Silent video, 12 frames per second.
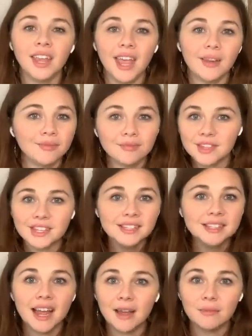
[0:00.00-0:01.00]
Okay,
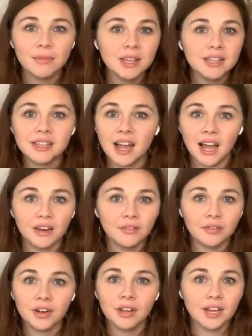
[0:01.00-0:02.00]
this time is not
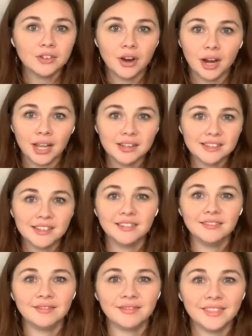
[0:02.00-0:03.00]
for electronics.
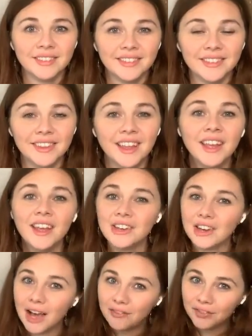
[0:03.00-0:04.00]

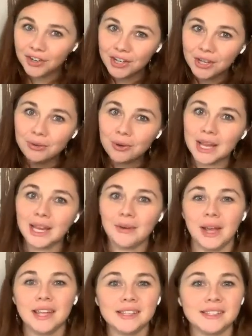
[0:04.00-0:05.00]
Not for you
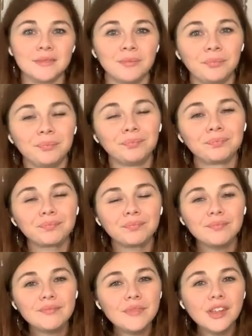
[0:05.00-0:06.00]
anyways.
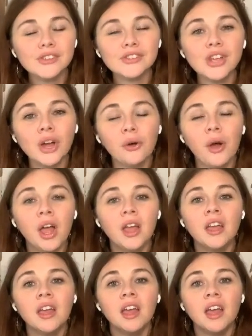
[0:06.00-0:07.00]
So
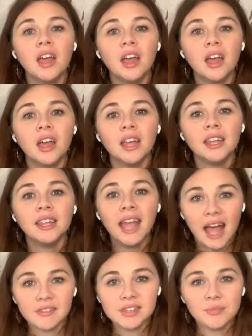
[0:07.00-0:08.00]

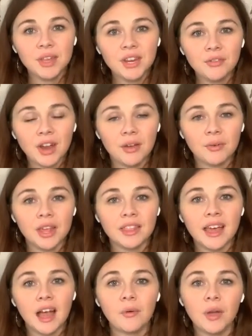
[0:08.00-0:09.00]
have something to write with.
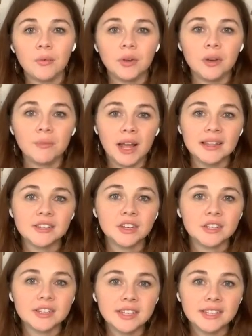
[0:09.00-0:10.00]
That way when your mind
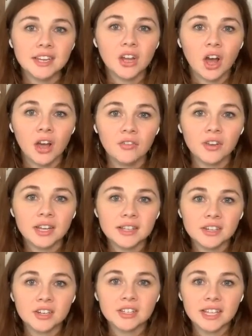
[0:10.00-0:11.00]
starts listing off and
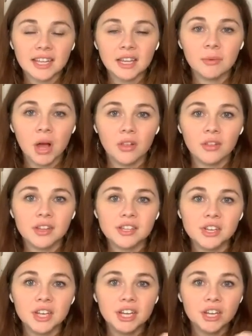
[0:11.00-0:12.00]
it starts thinking about all the
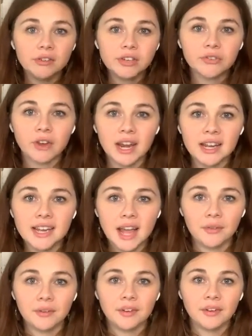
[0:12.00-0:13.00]
things you need to do, just write it
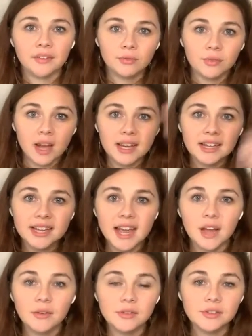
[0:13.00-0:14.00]
down. Write it
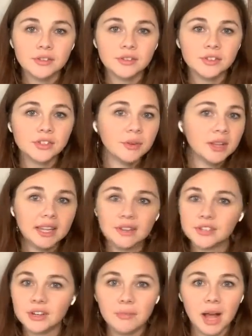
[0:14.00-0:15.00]
down so it
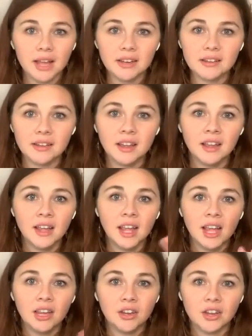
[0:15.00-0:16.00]
leaves your mind
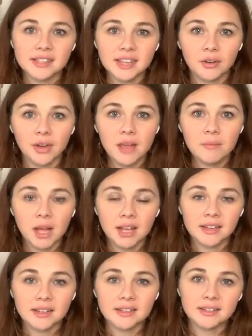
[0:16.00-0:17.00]
and you can say, okay,
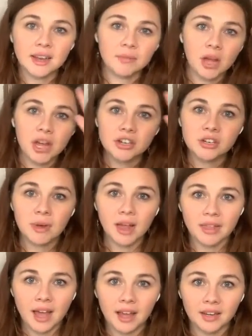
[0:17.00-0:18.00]
mind, it's time to hush
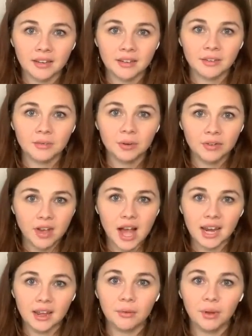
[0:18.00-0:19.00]
about that. We've
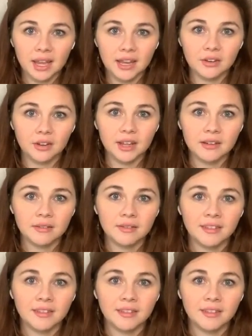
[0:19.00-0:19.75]
got it. We'll handle it.